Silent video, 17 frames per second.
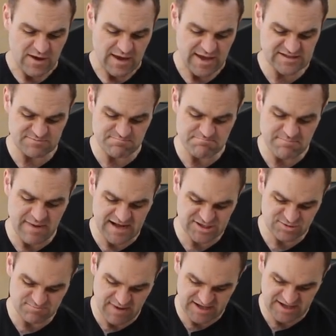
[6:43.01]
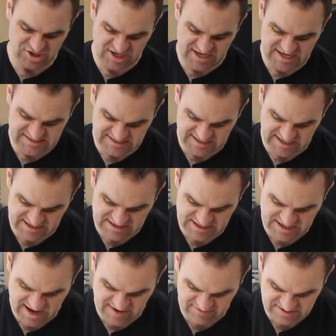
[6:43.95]
It's much, much easier
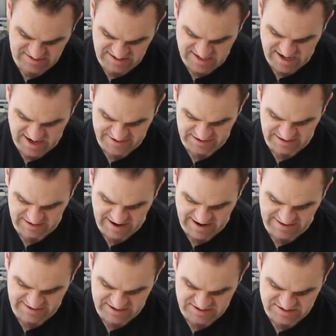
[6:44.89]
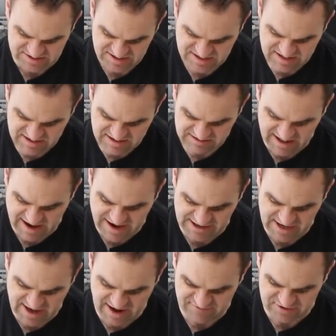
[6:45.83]
than having to cut it later, because
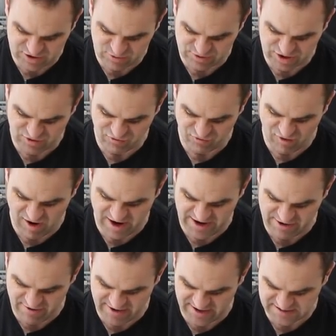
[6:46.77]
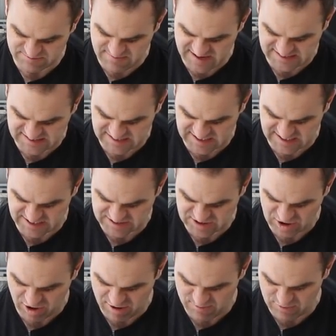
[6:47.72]
later you have to do it with a grinder and it's messy and
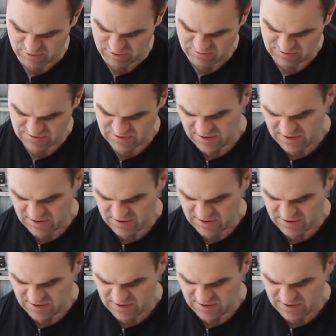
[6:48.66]
it's horrible.